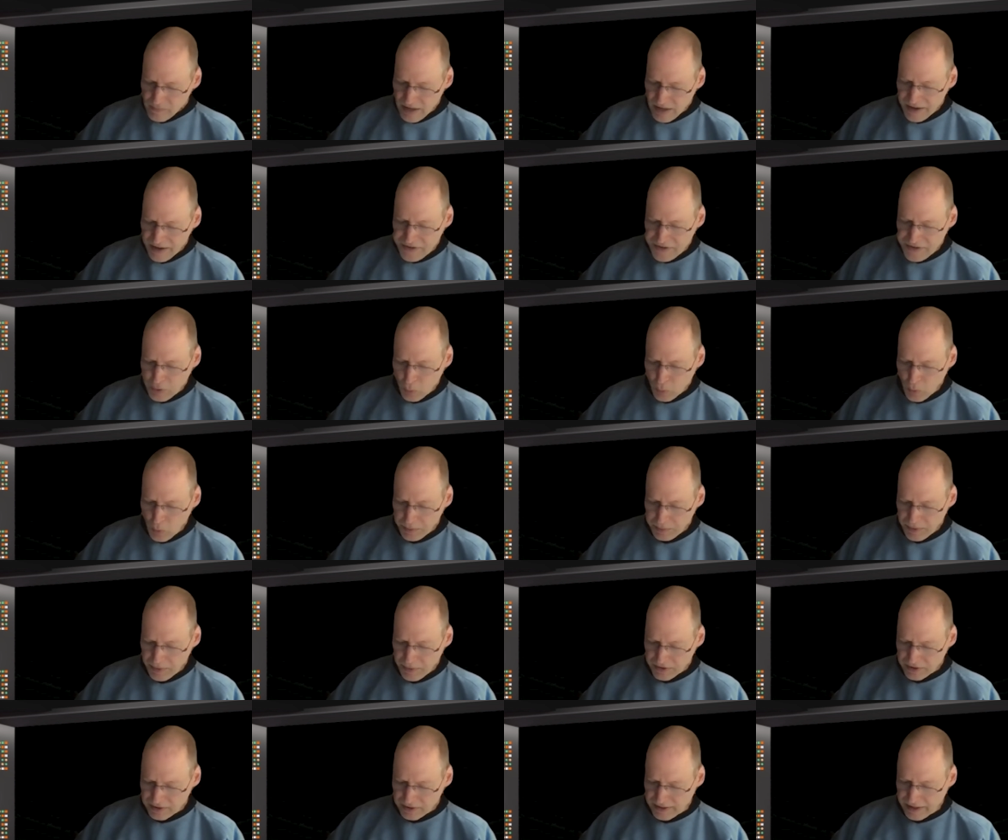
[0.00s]
and then 1
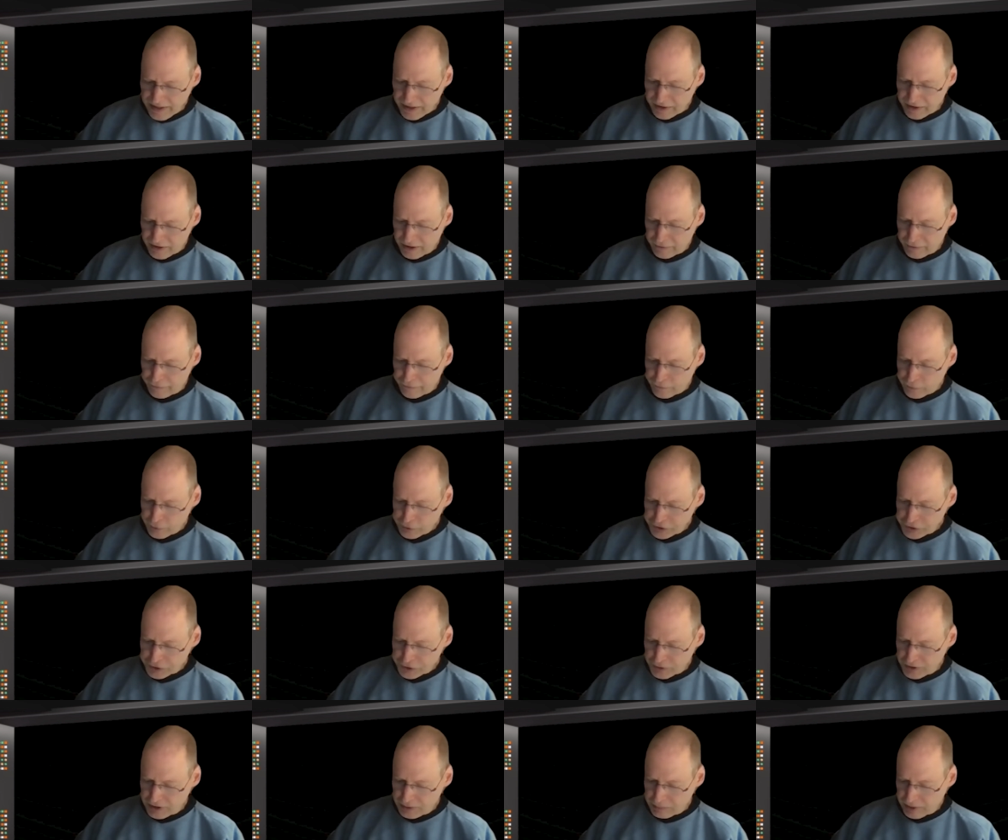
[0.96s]
month later, a full
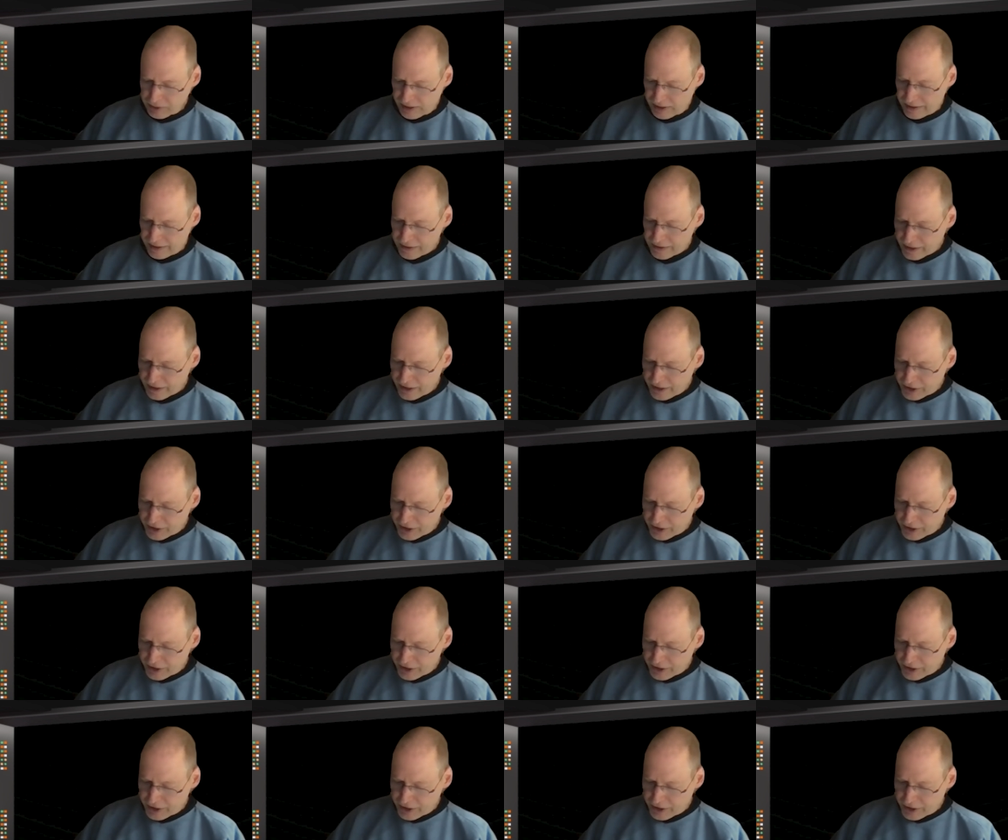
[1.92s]
screenplay,